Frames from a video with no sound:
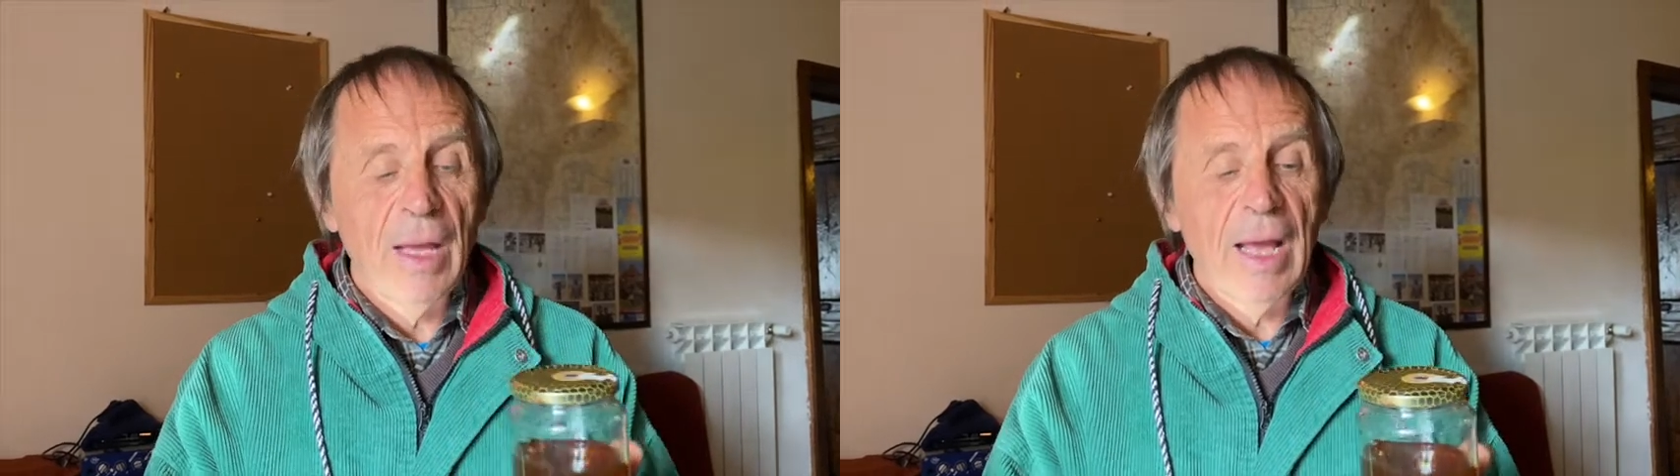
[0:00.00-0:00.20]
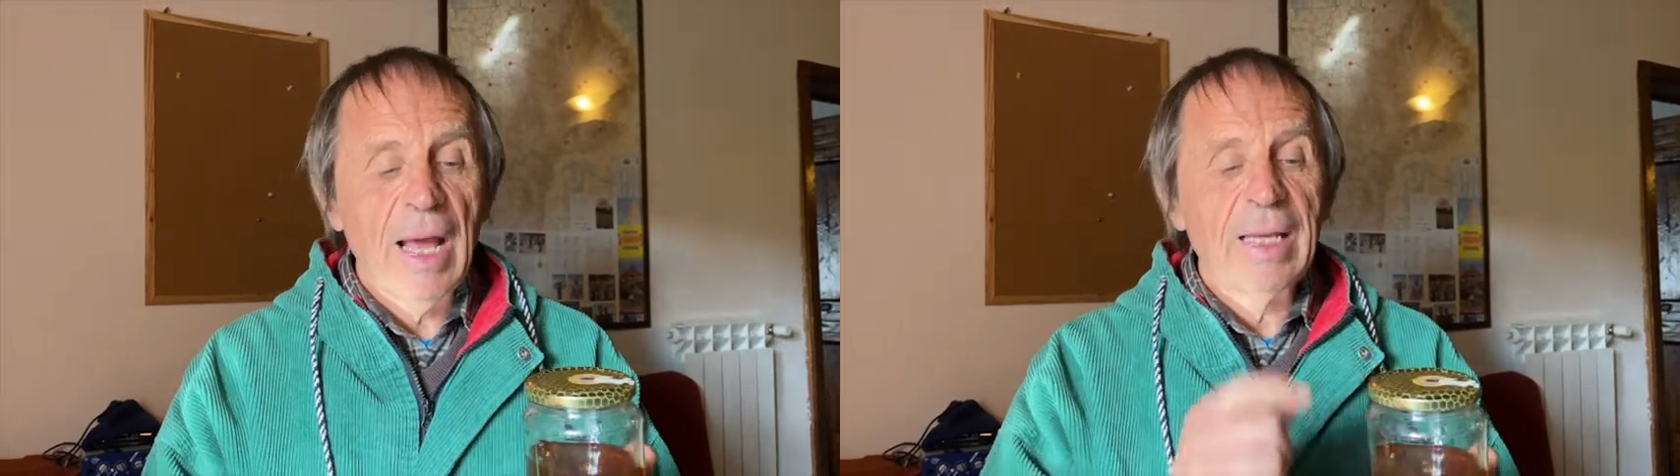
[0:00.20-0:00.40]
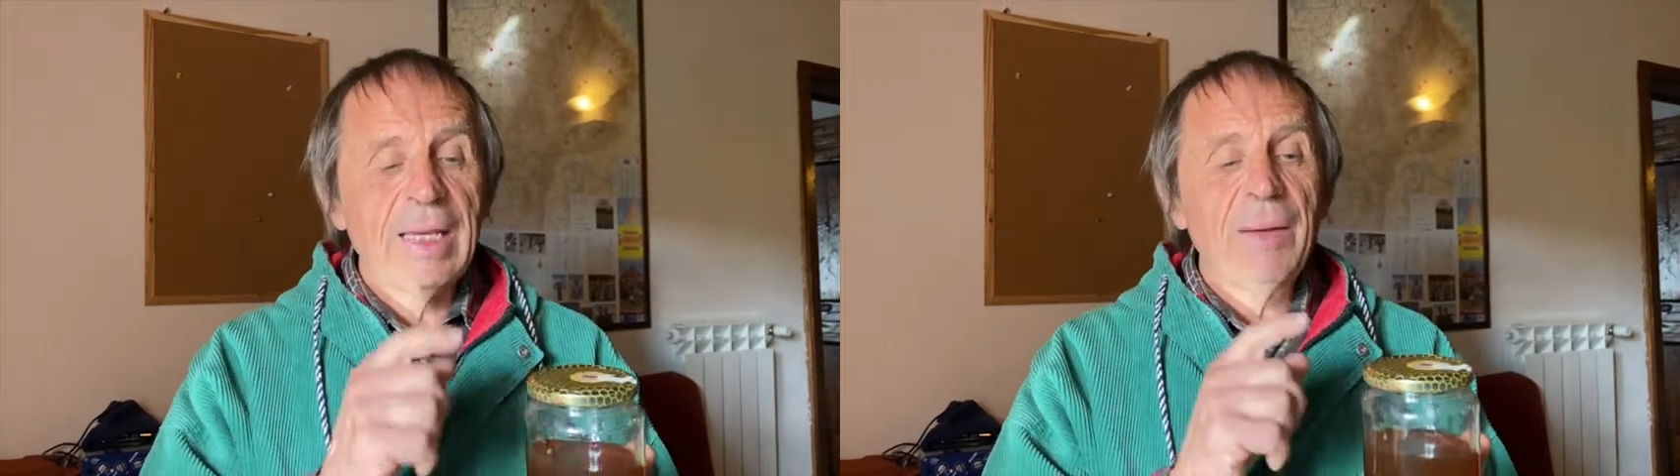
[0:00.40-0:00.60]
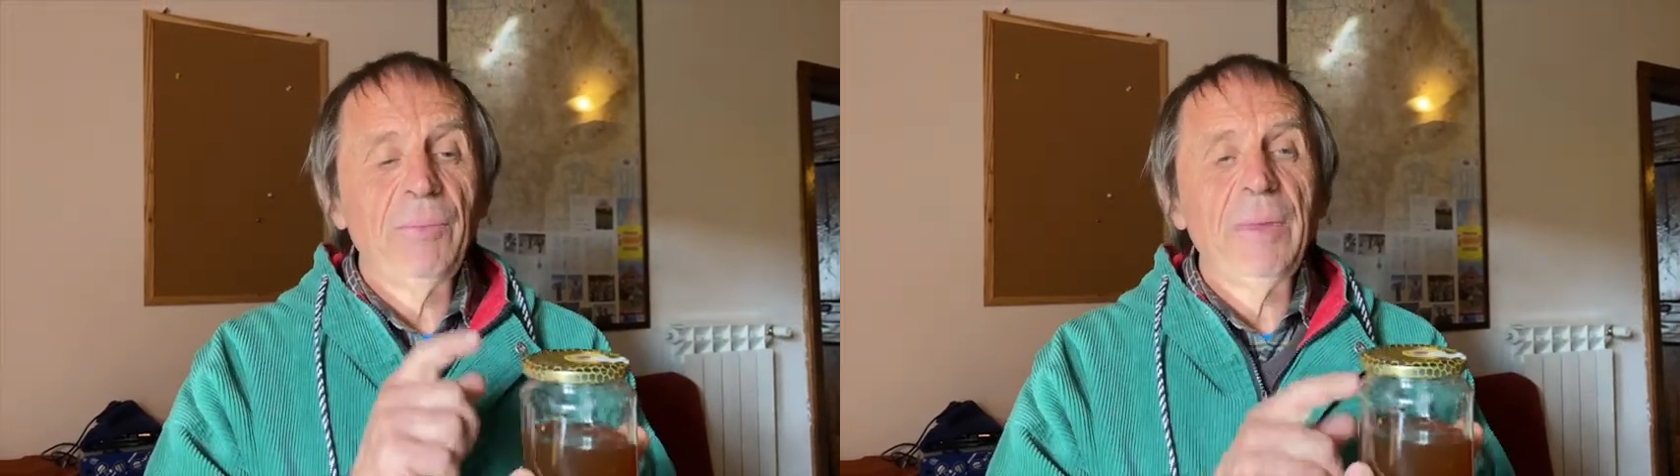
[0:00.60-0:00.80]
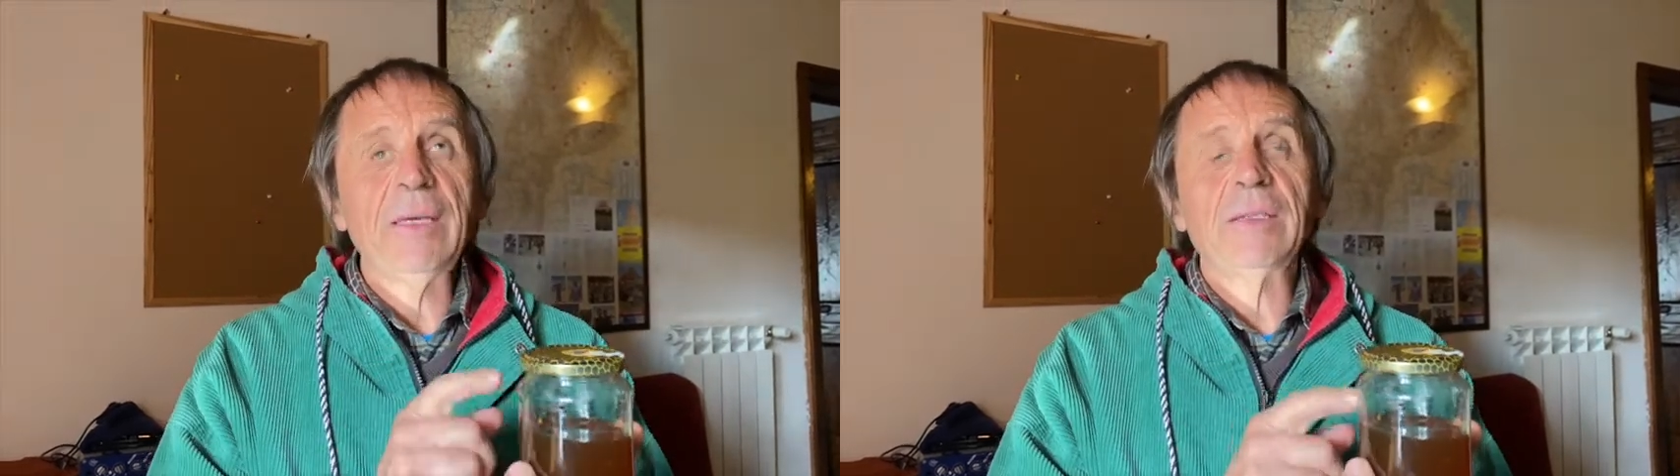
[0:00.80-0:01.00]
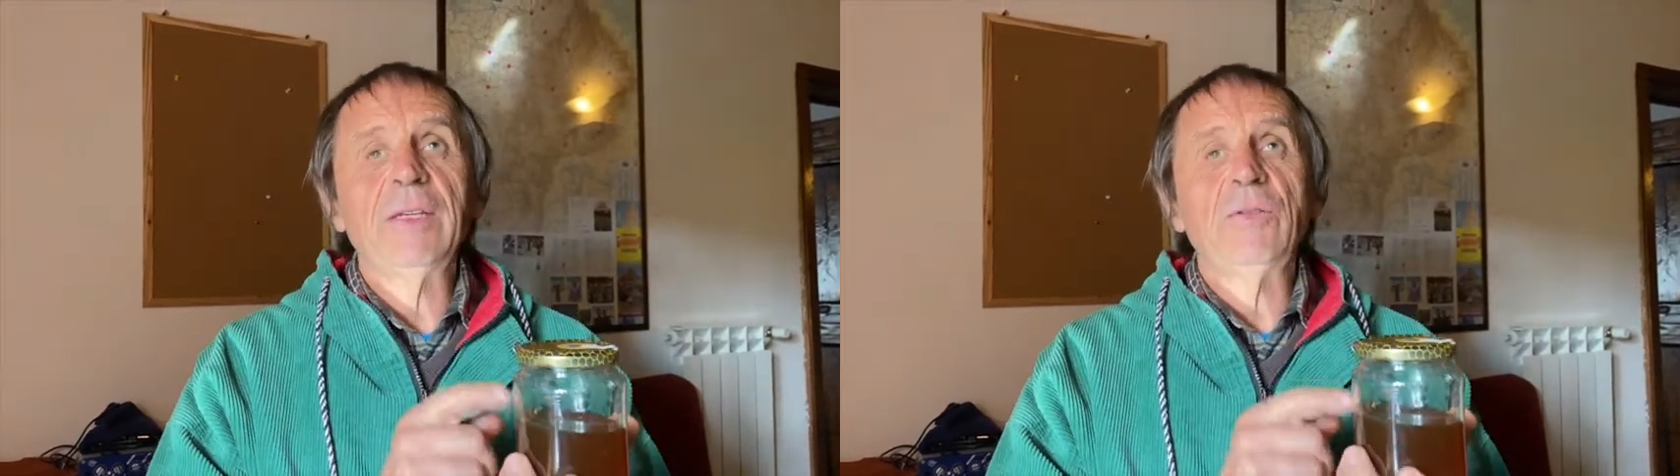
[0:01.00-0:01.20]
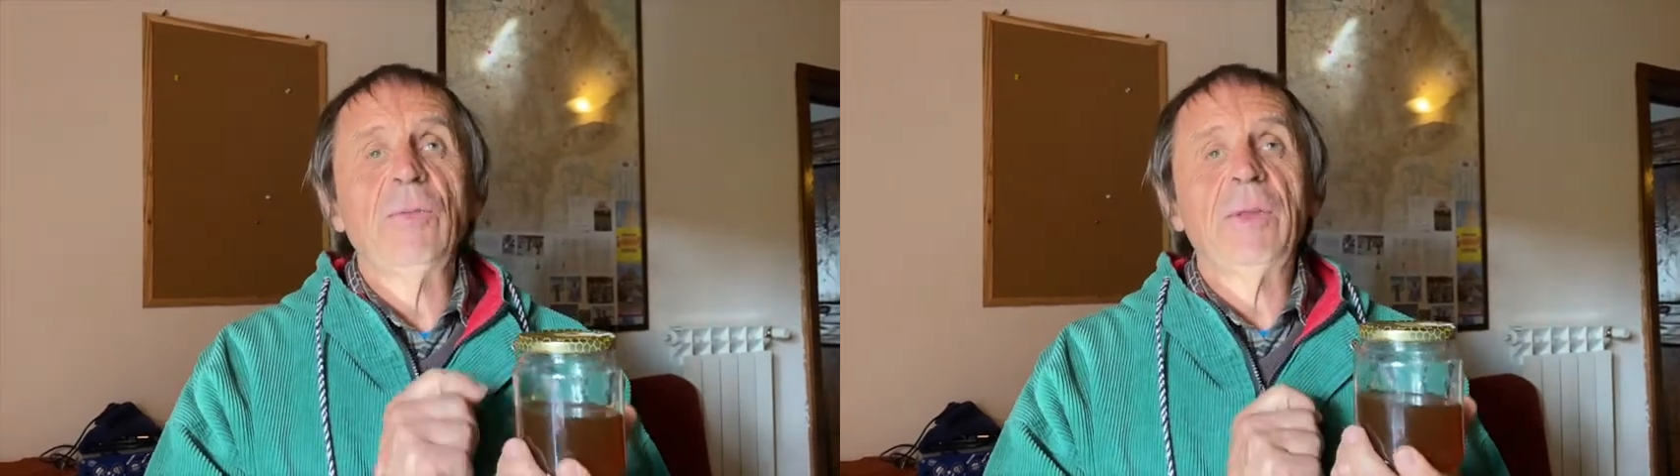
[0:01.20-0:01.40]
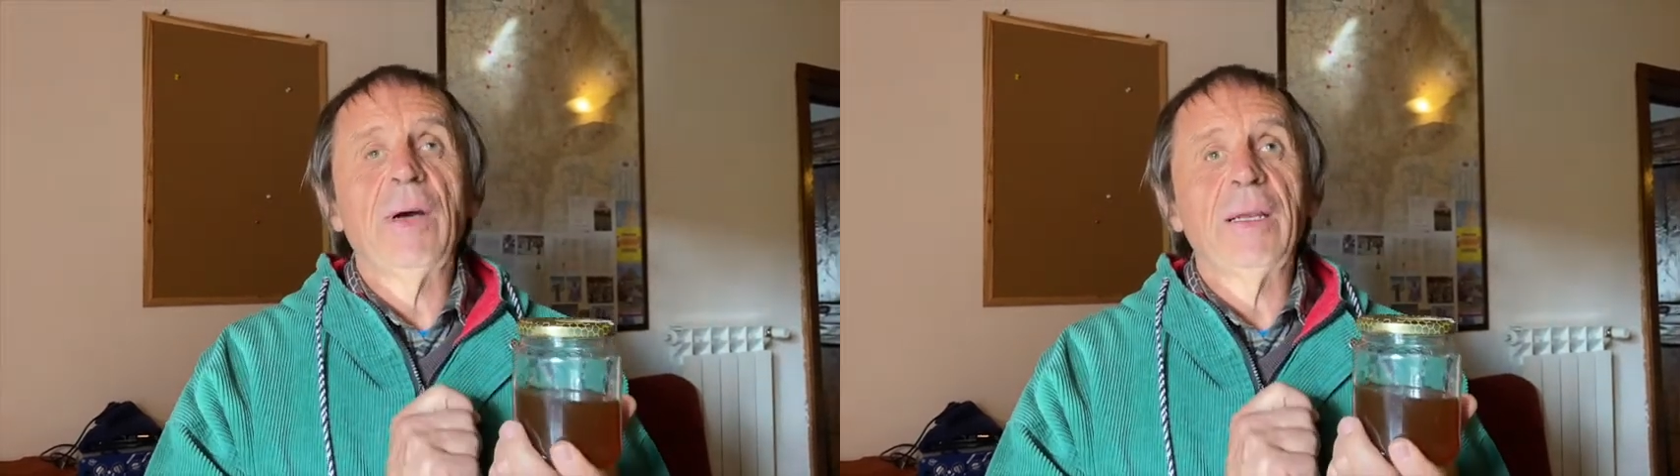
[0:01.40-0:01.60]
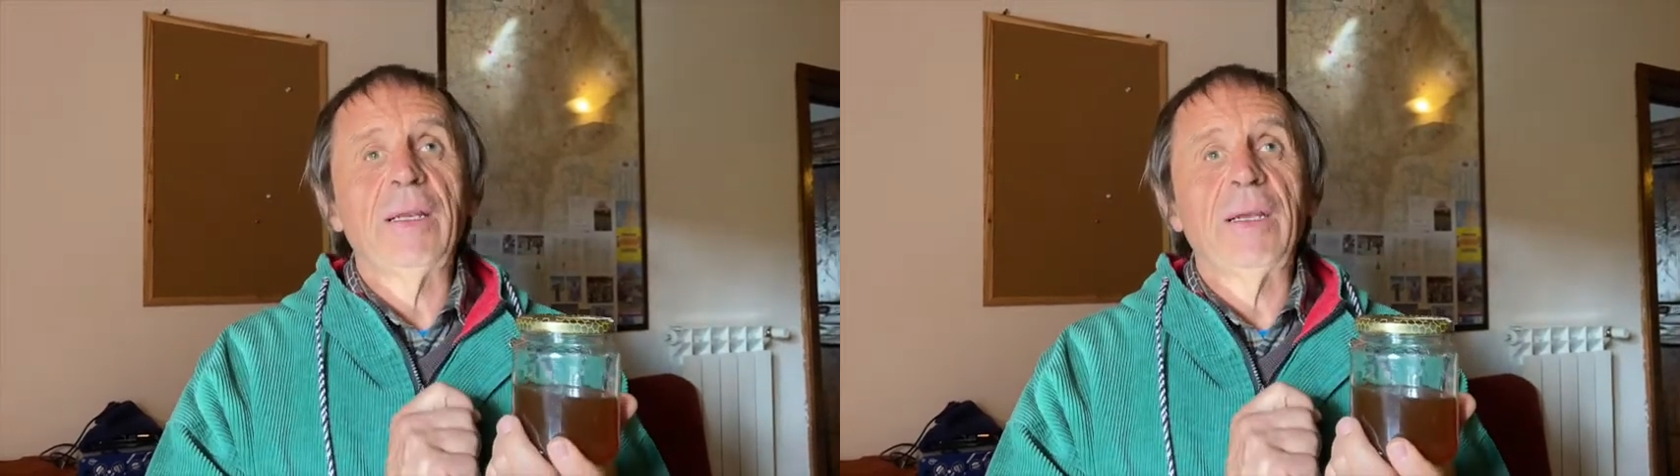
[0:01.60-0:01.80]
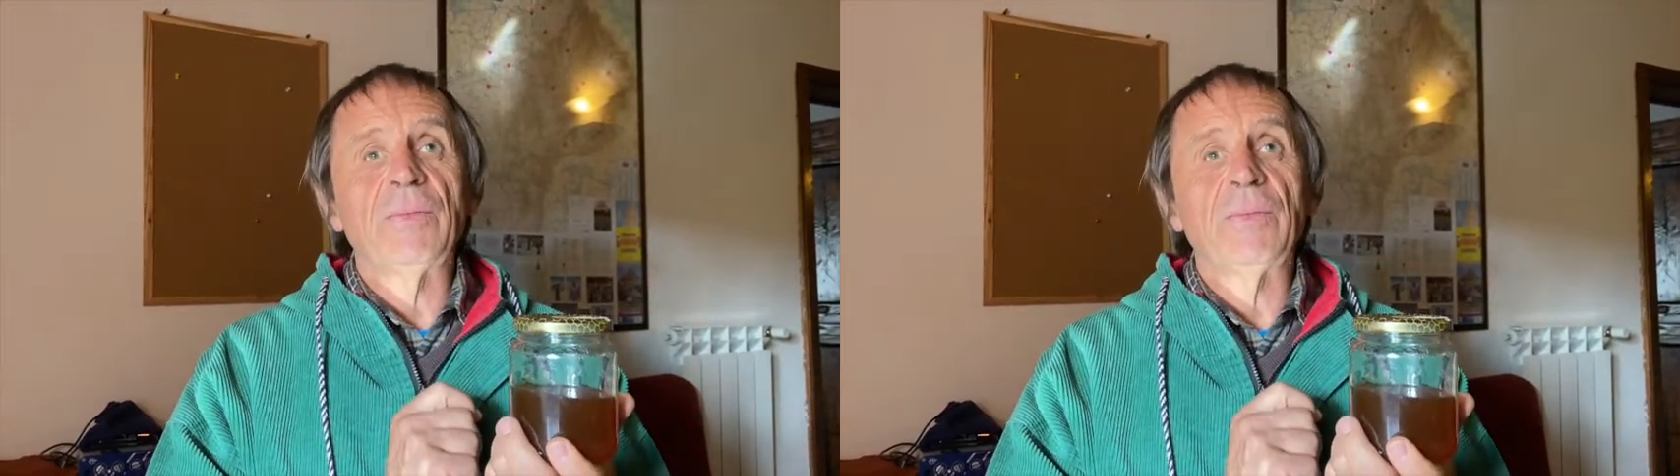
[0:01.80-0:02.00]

and I mix it with honey.